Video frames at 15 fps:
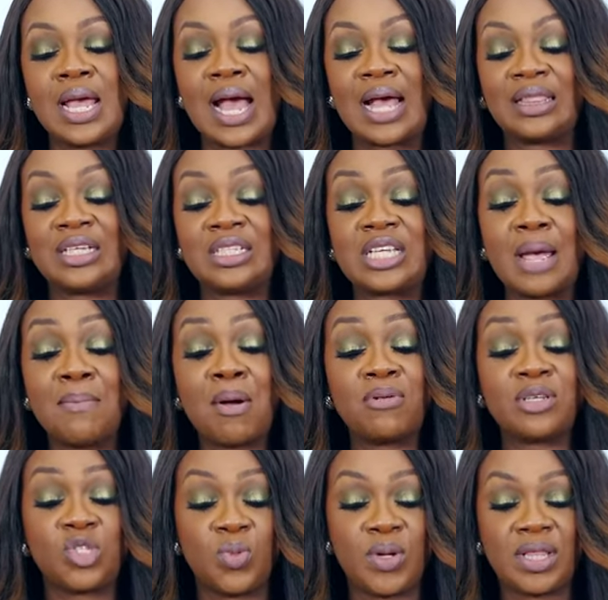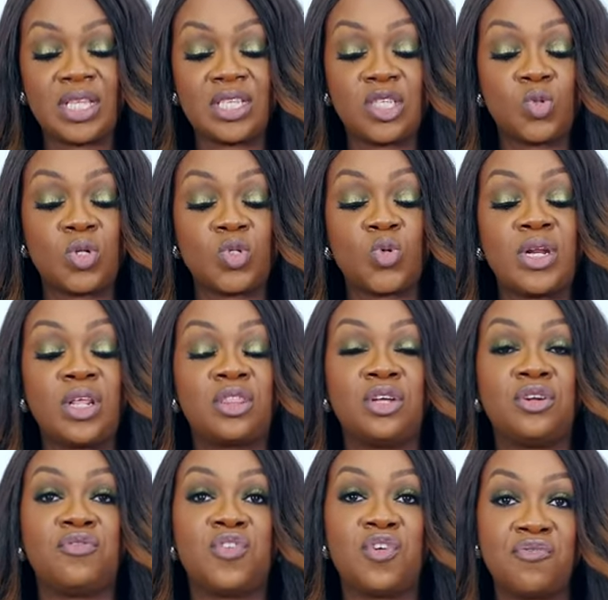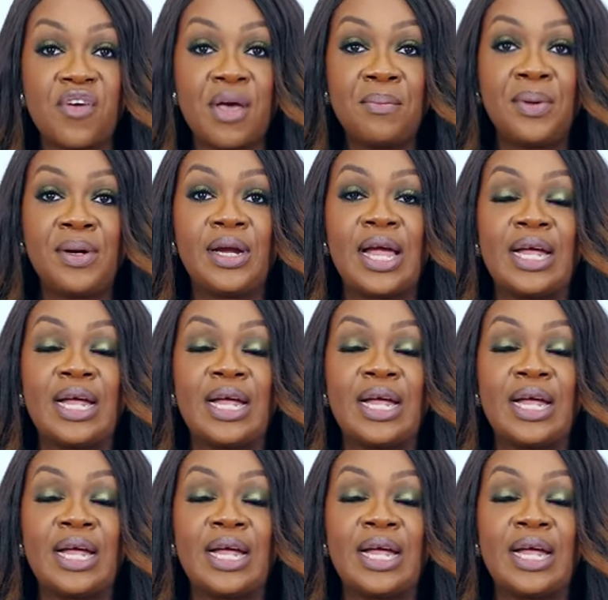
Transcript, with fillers: At the time I was doing this, this was 23rd of November,